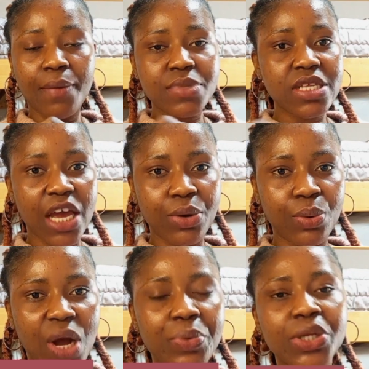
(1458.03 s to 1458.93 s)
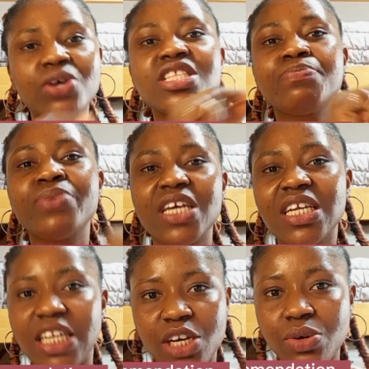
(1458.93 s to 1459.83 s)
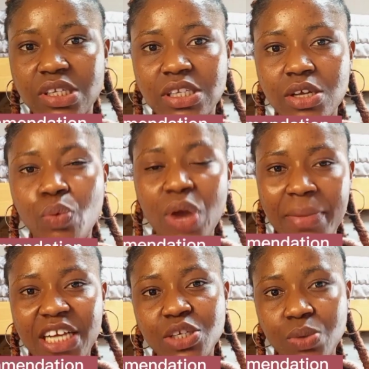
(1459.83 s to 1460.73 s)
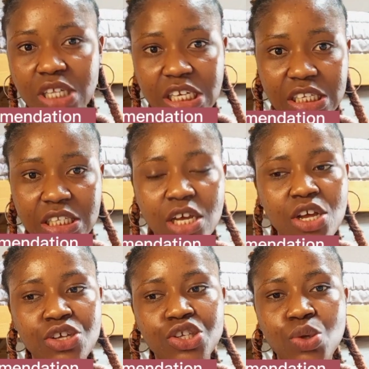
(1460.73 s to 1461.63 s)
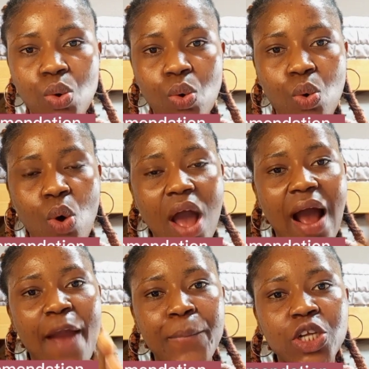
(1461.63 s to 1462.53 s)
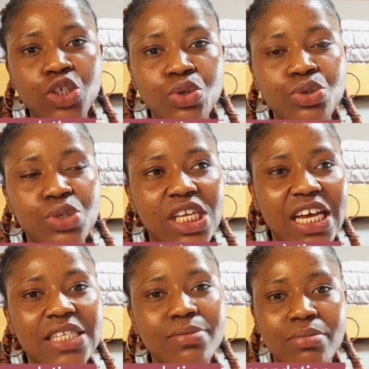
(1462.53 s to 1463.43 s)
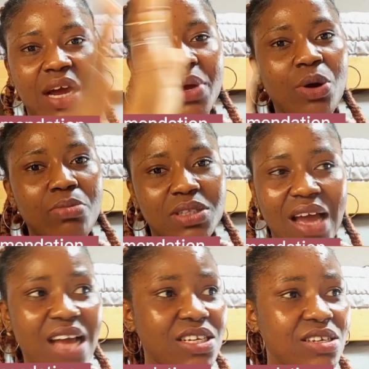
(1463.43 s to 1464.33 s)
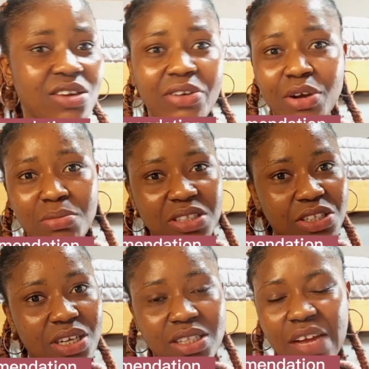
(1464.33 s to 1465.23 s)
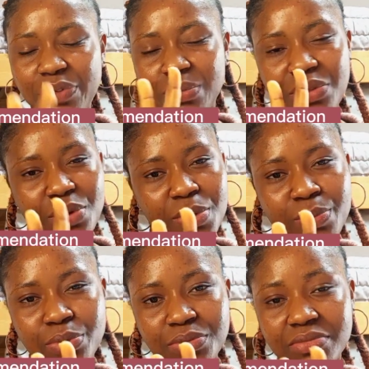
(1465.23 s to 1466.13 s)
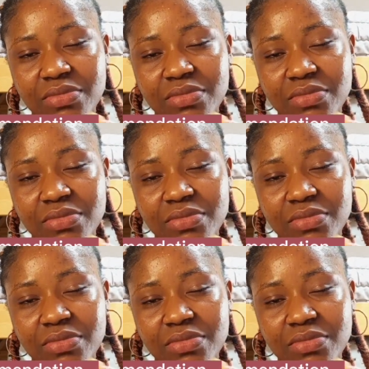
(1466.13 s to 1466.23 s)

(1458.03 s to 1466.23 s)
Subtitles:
cycle, I will not be in Lagos where my school is. So I made sure to get my I actually got a recommendation letter from 3 people.